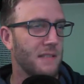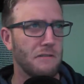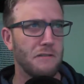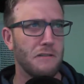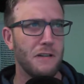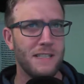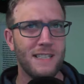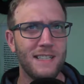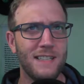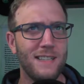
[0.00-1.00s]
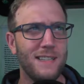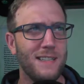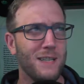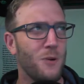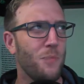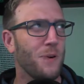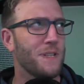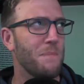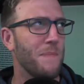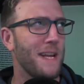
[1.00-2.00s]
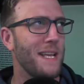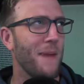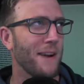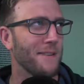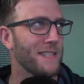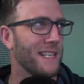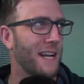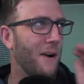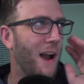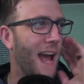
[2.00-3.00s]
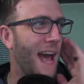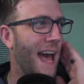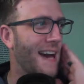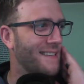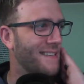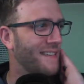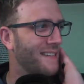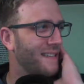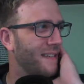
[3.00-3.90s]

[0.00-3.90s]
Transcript: Ooh, who puts mini medals on their hat?